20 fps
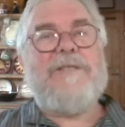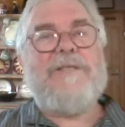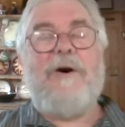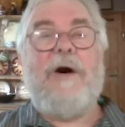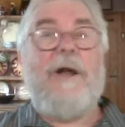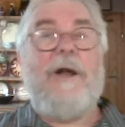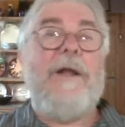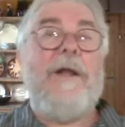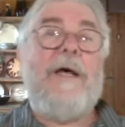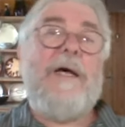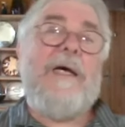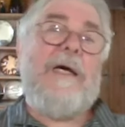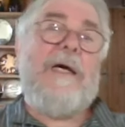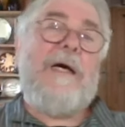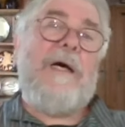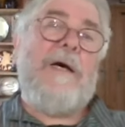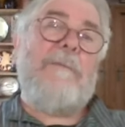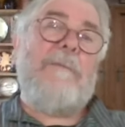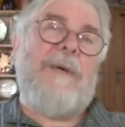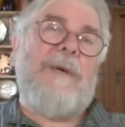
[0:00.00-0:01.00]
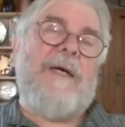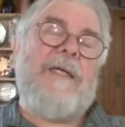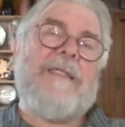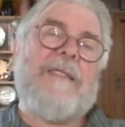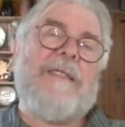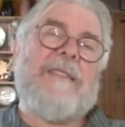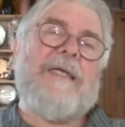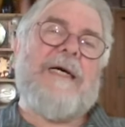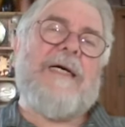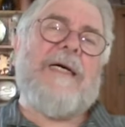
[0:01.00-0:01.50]
so on. But
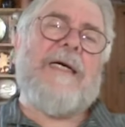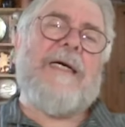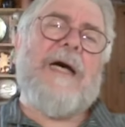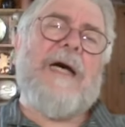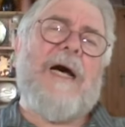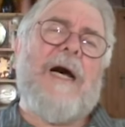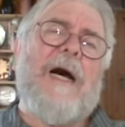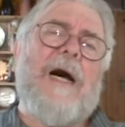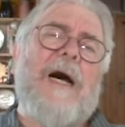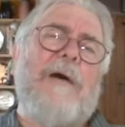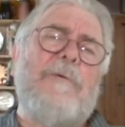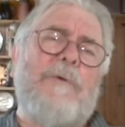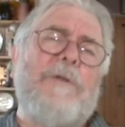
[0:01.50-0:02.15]
I